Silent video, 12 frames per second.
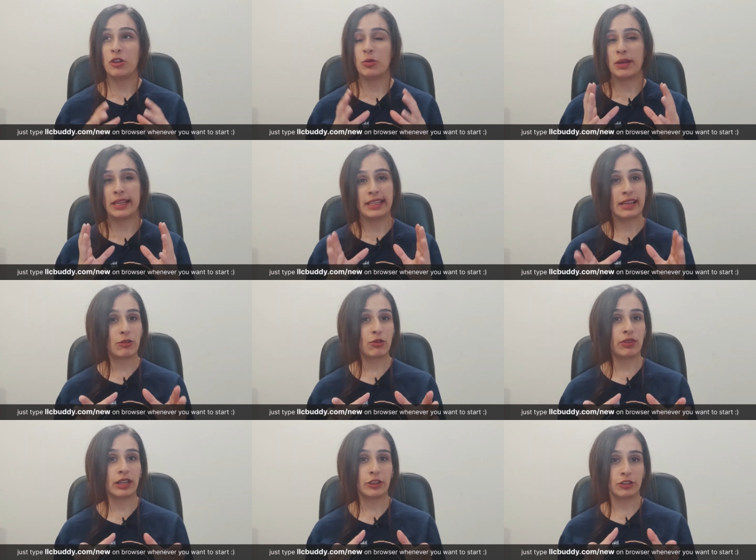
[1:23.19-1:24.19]
you mainly have to
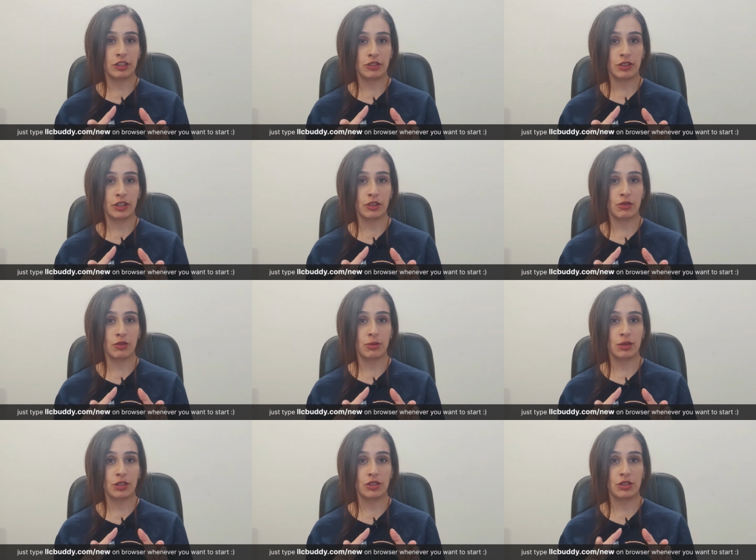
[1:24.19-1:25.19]
file your certificate of
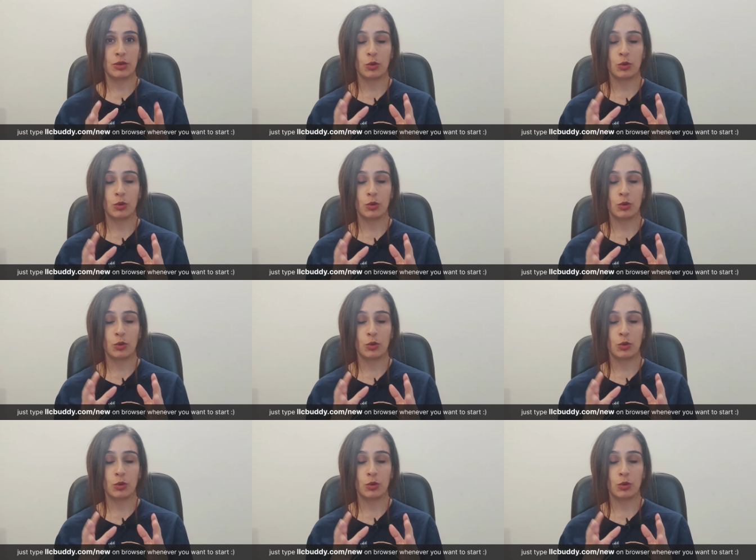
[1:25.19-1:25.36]
formation